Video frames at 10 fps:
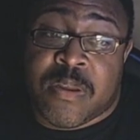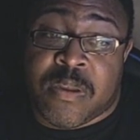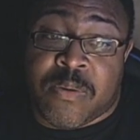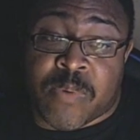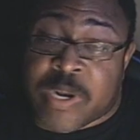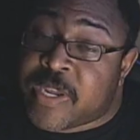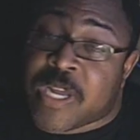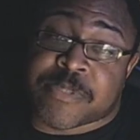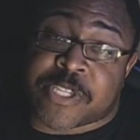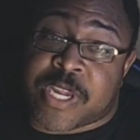when it
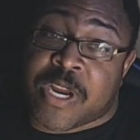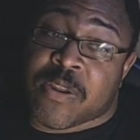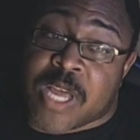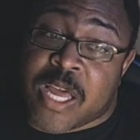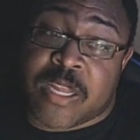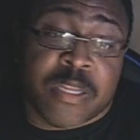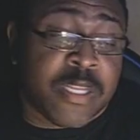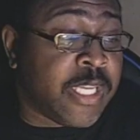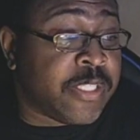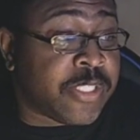comes to Carolina,
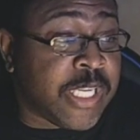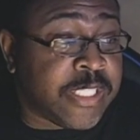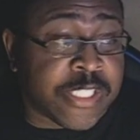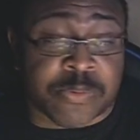it just